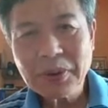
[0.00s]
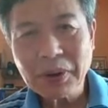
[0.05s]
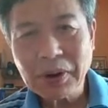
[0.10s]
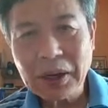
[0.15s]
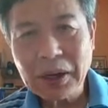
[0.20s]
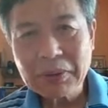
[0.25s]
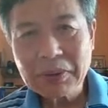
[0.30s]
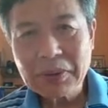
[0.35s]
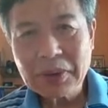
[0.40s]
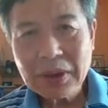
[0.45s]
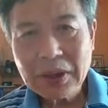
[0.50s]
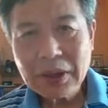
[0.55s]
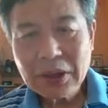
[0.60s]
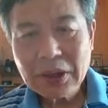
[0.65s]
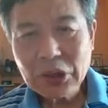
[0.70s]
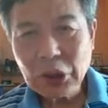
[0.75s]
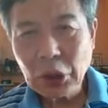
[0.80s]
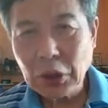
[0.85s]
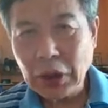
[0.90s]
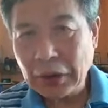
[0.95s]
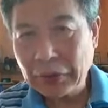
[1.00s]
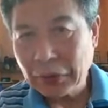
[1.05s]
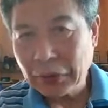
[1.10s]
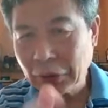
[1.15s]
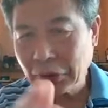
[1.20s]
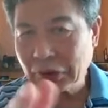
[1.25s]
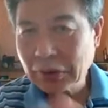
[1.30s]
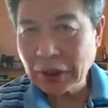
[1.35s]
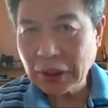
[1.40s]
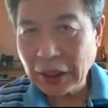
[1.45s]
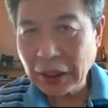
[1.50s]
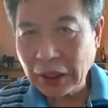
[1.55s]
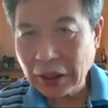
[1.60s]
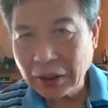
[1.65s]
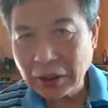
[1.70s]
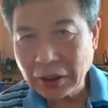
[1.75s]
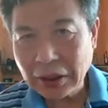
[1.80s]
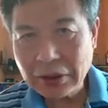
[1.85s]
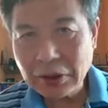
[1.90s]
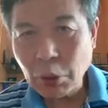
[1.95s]
All right. So I've used the
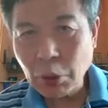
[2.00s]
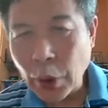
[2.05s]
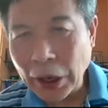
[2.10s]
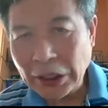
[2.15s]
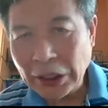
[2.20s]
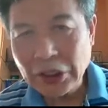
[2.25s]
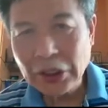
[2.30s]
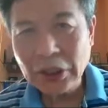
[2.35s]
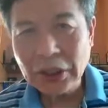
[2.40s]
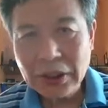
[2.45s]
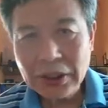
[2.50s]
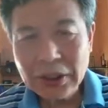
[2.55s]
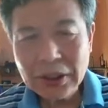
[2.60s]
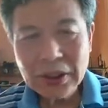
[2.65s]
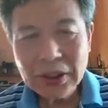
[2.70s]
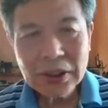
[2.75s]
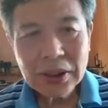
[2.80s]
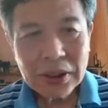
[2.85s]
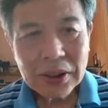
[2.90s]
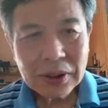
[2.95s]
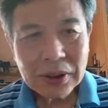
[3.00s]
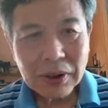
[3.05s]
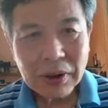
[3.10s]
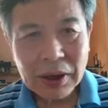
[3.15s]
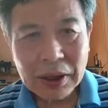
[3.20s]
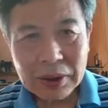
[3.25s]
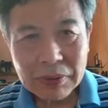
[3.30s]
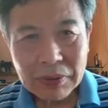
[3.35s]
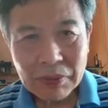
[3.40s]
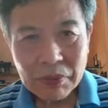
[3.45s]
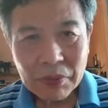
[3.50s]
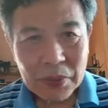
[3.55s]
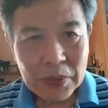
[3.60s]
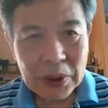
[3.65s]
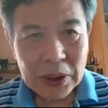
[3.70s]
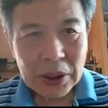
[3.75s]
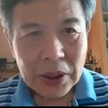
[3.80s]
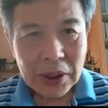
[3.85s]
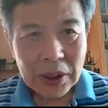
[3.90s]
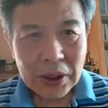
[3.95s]
heading as a wager. All right.
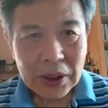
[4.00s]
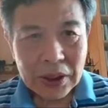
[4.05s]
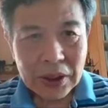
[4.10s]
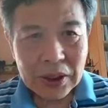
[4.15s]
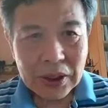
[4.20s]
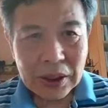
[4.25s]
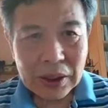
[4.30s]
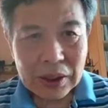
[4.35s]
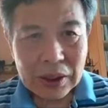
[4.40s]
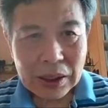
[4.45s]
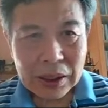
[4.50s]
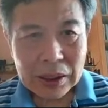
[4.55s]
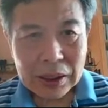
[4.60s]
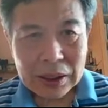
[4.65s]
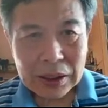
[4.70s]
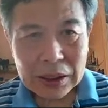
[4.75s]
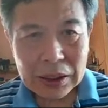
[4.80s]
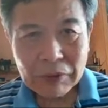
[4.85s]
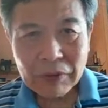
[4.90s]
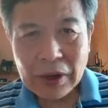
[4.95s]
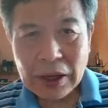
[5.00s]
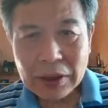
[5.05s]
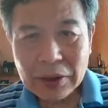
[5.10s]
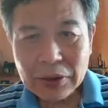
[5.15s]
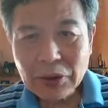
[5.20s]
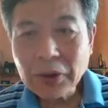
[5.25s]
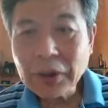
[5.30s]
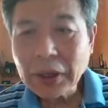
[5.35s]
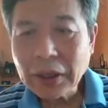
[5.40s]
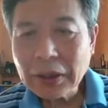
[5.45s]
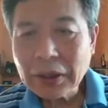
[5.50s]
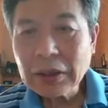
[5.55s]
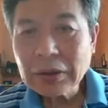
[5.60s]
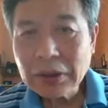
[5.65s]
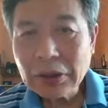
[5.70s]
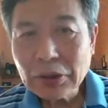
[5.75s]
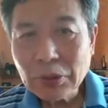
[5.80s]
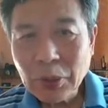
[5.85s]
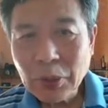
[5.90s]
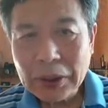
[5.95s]
If that's okay, this
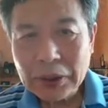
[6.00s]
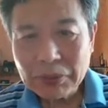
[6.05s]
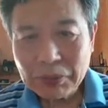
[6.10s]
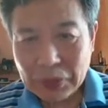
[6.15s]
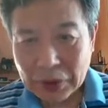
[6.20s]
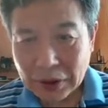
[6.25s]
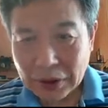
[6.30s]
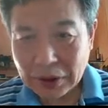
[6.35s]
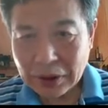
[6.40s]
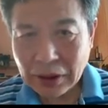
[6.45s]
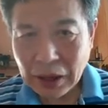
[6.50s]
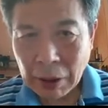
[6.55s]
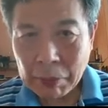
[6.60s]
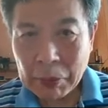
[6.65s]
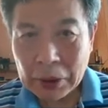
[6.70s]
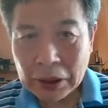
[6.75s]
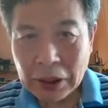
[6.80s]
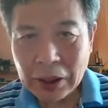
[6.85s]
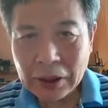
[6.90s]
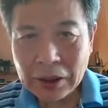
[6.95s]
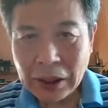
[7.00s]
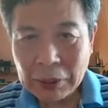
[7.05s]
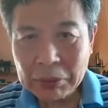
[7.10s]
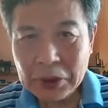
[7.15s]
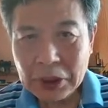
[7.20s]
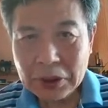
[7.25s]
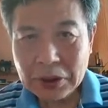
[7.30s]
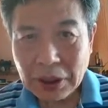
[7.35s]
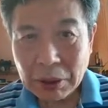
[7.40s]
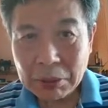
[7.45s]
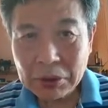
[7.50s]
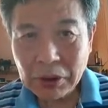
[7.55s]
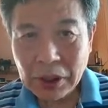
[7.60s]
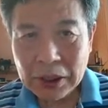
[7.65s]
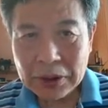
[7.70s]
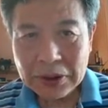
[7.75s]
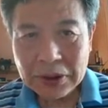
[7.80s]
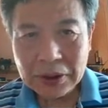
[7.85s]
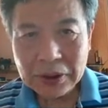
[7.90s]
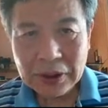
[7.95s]
is what the Apanaka, I'm just
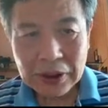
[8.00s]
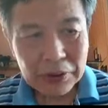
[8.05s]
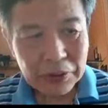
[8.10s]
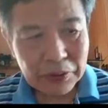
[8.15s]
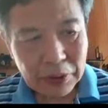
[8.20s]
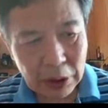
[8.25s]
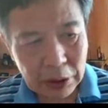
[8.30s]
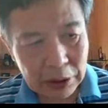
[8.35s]
summarizing here.